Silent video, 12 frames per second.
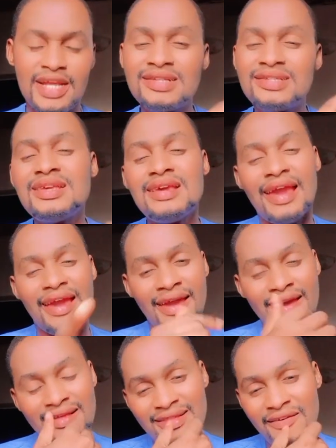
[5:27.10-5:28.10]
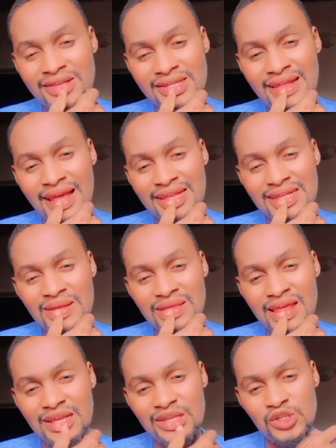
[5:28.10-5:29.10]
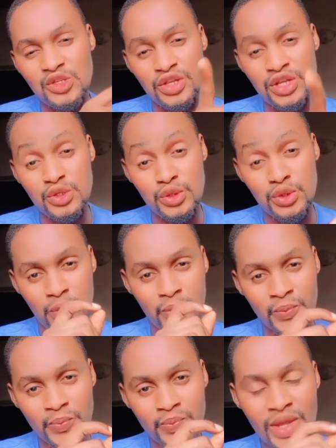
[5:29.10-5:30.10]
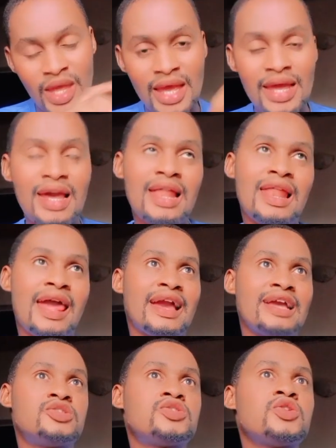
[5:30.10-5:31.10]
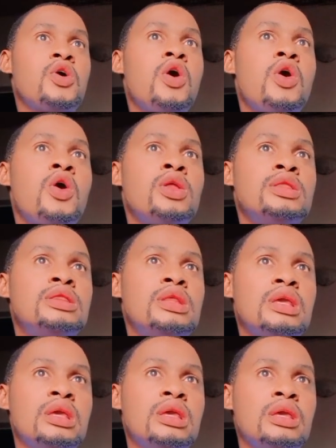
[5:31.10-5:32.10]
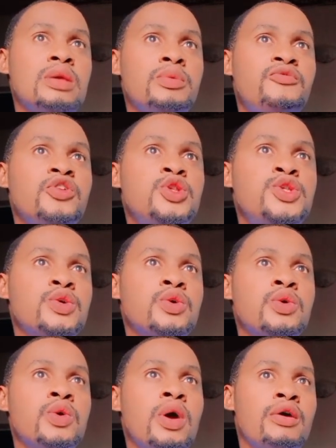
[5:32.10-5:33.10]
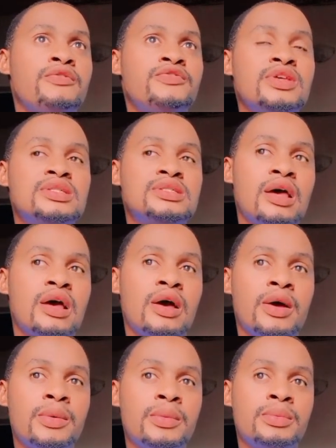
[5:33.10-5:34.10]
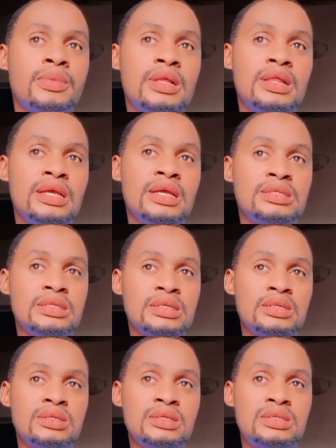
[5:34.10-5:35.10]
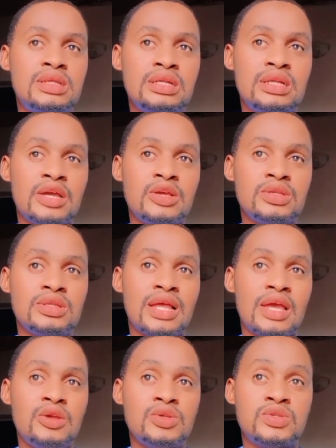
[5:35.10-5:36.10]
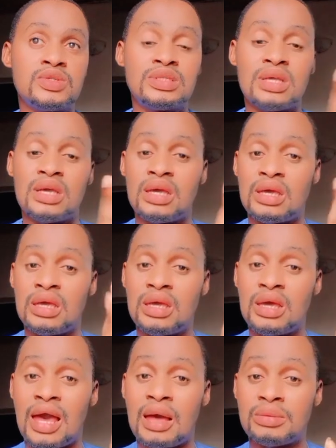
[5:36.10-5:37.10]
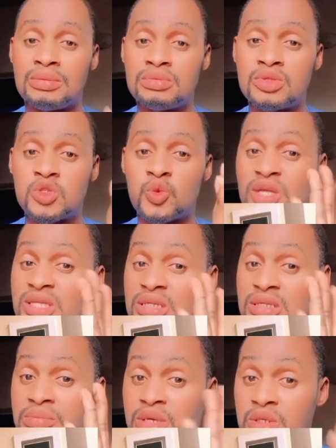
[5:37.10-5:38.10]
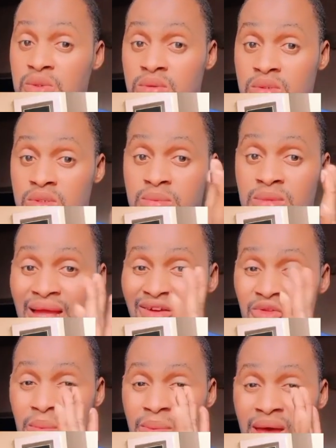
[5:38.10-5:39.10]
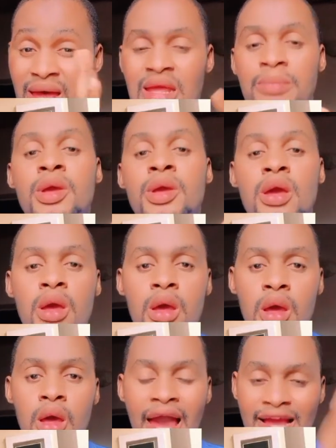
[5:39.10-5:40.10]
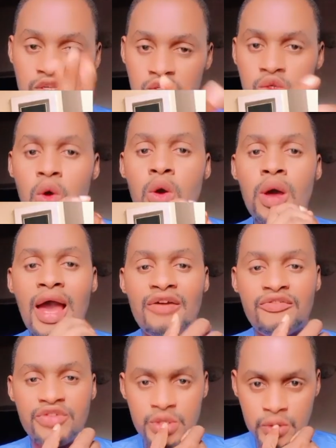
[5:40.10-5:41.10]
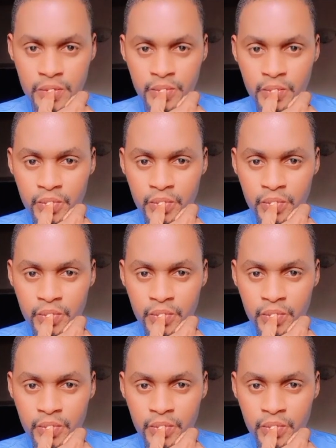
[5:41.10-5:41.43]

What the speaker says: See, there are certain things you need to know. Like, I saw the video of this lady that used to say sweet in the middle or something. I can't remember her name. I saw her video.